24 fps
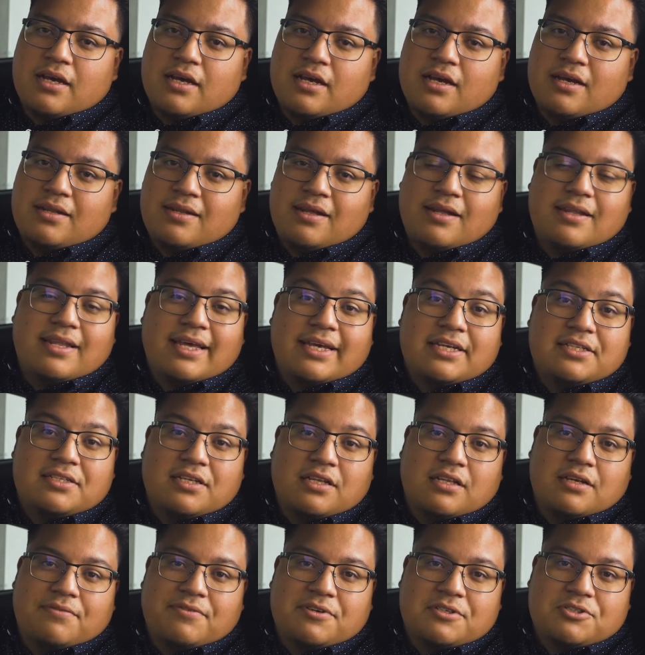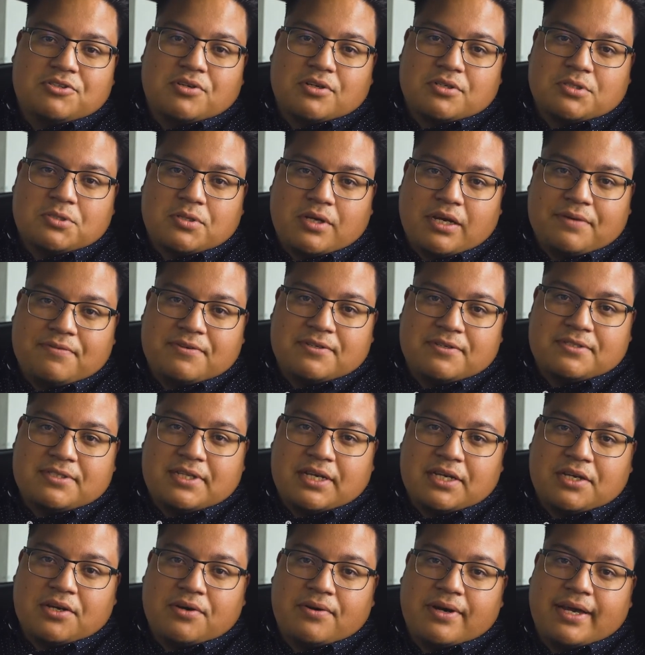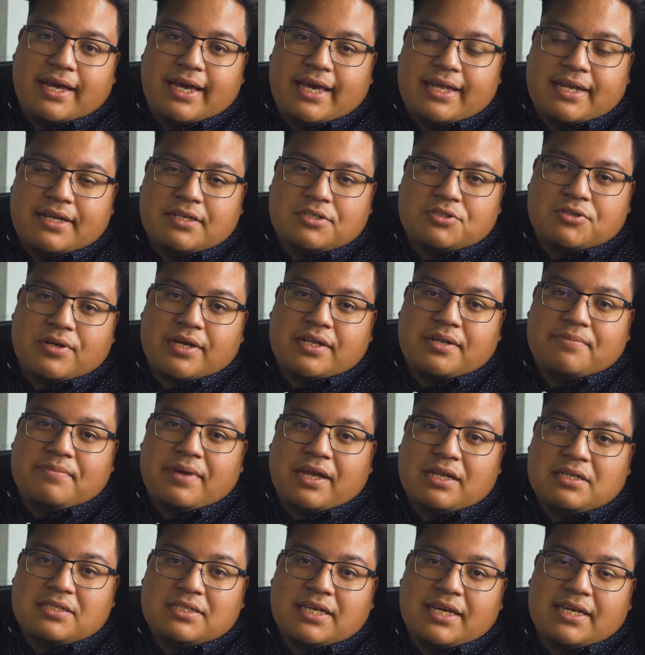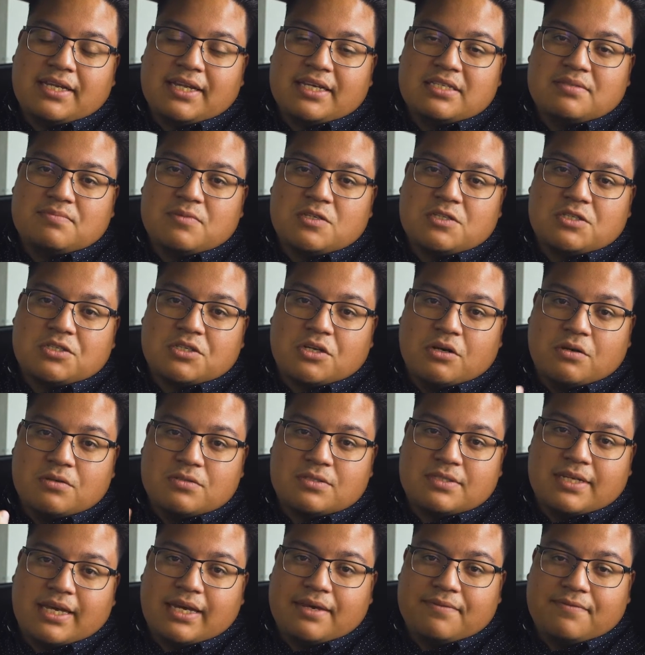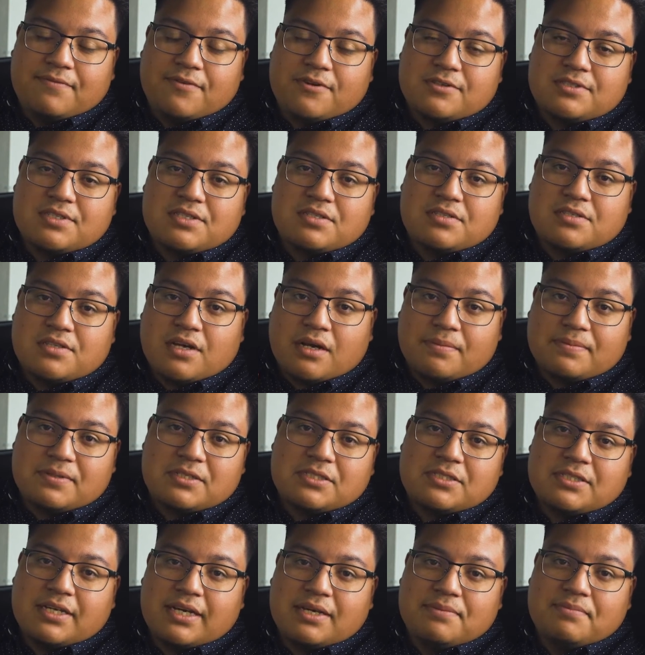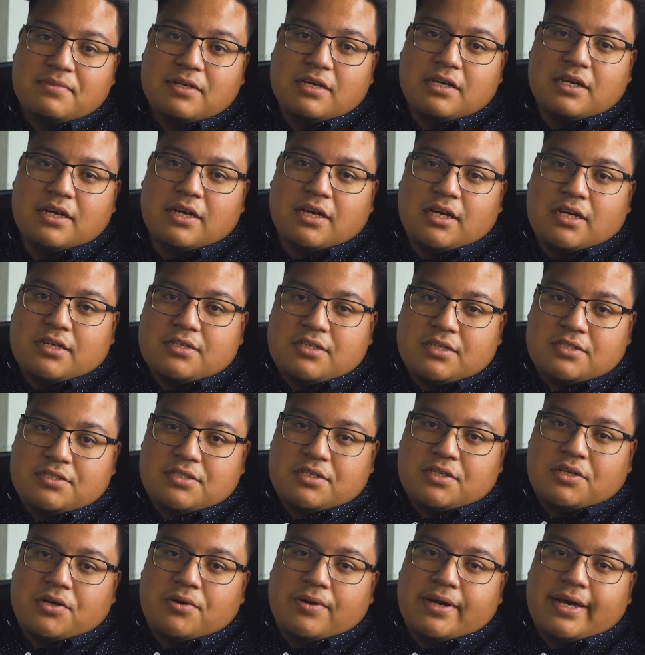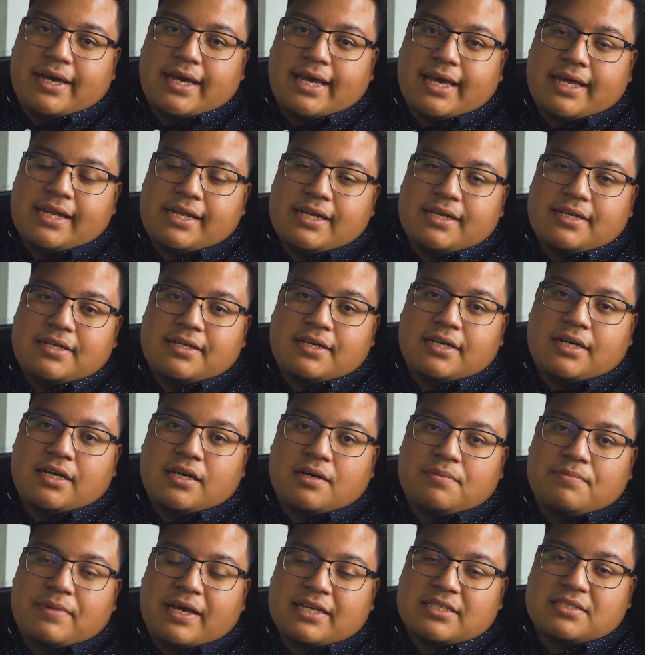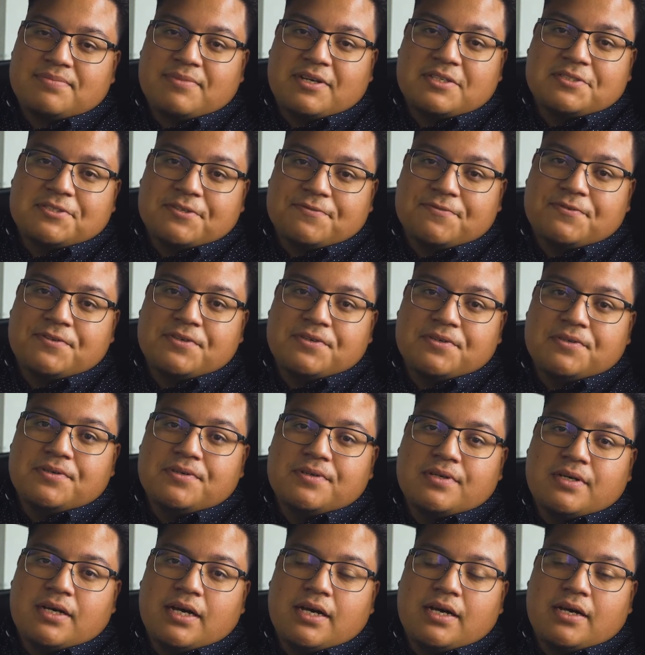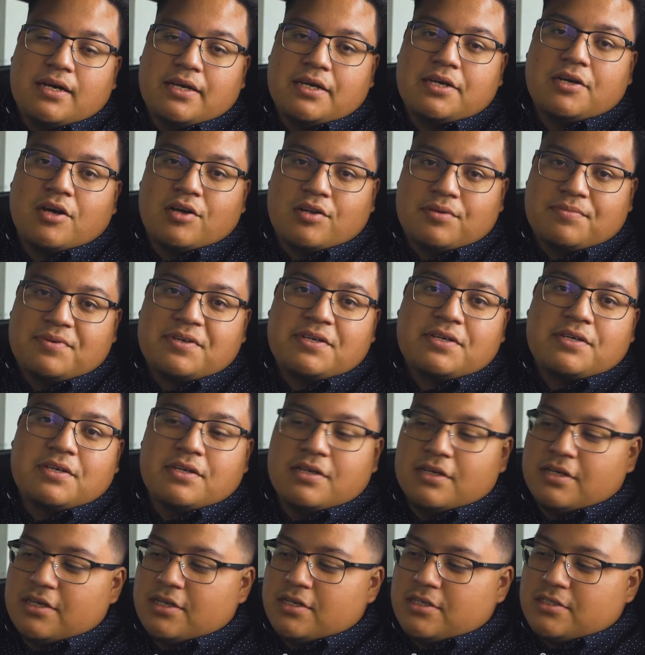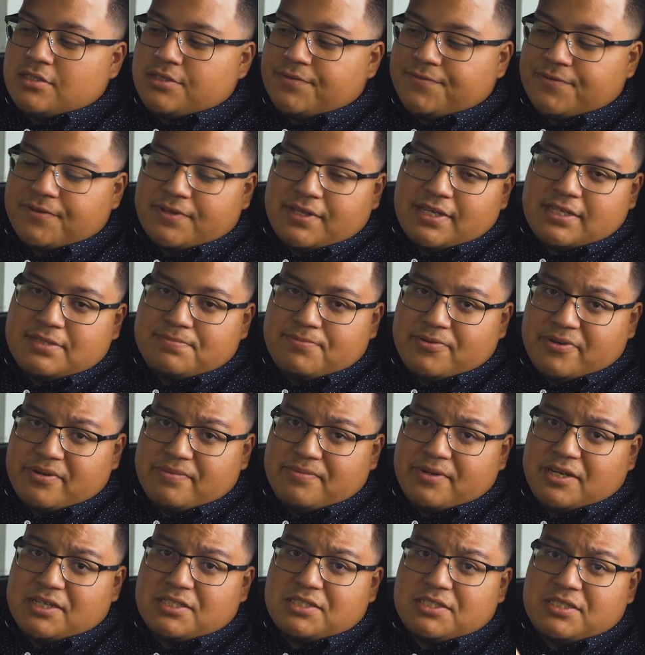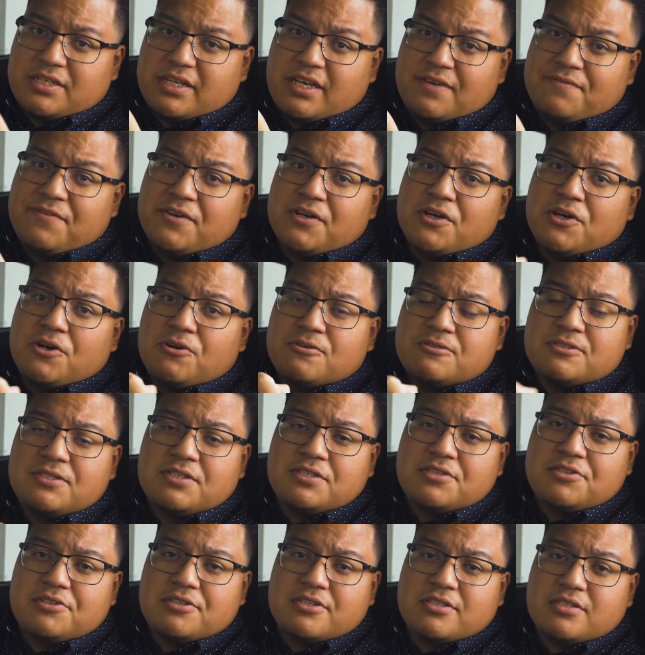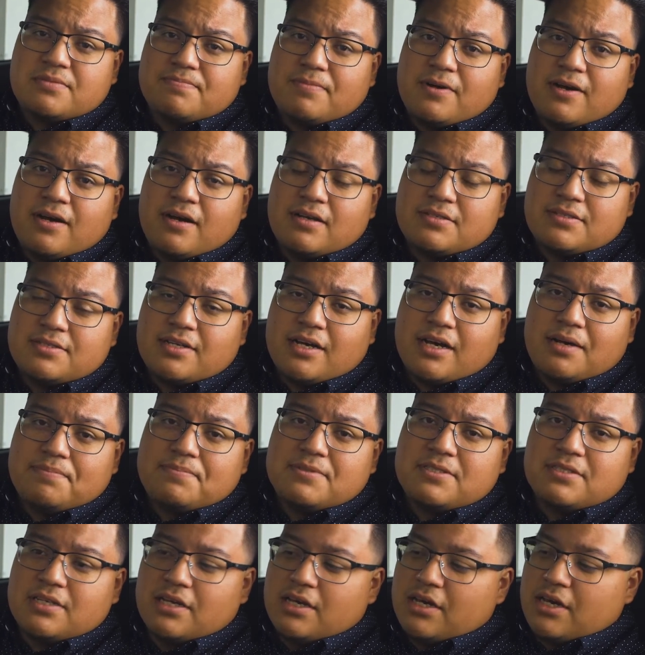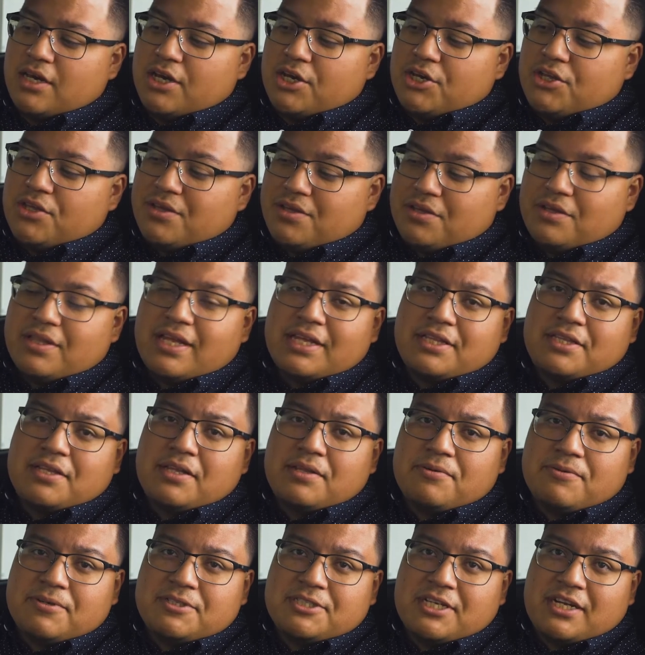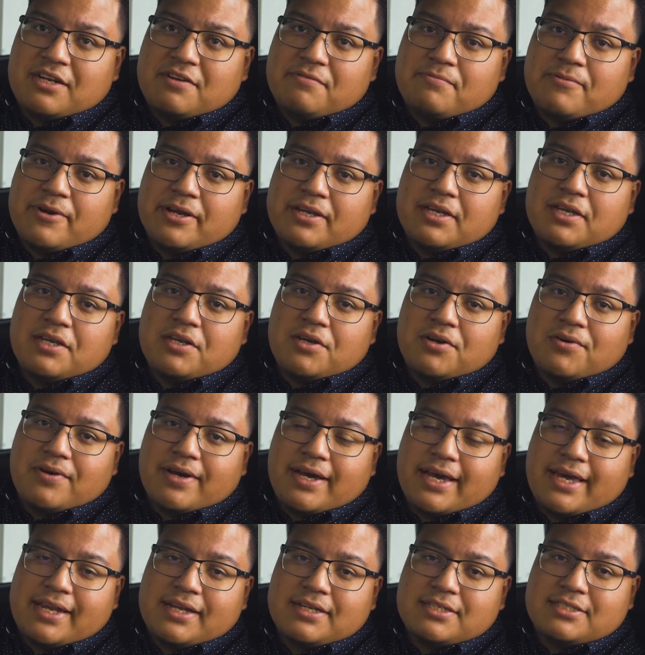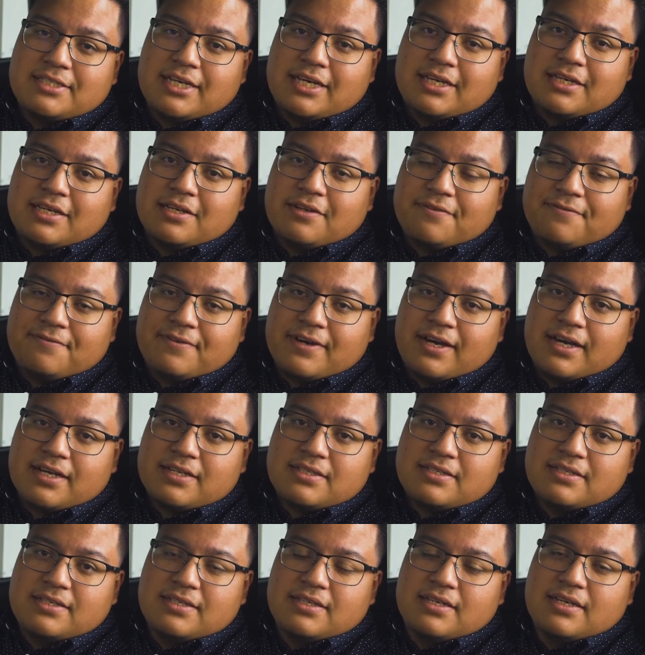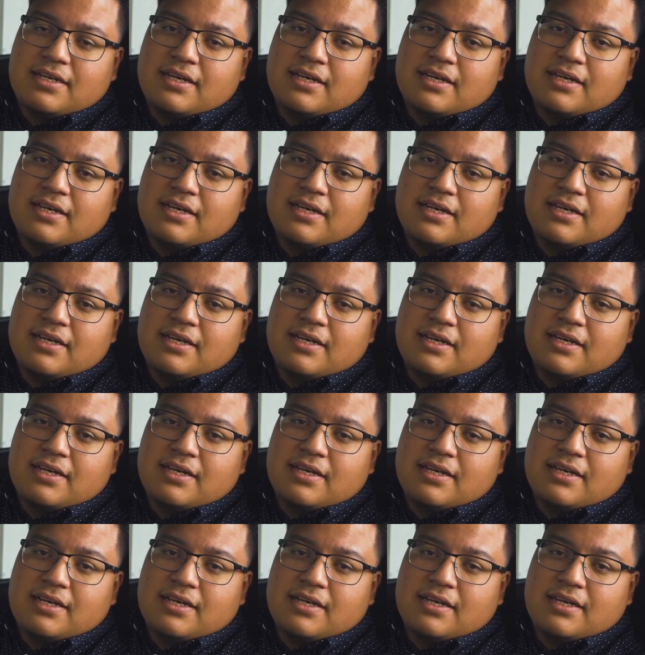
A lot like delivery truck drivers, they go ahead and try to maintain as much coast time versus stoppage time, just to go ahead and maximize the fuel economy. So for this, pretty much, if you coast into your stops, you let the regenerative braking go ahead and take in effect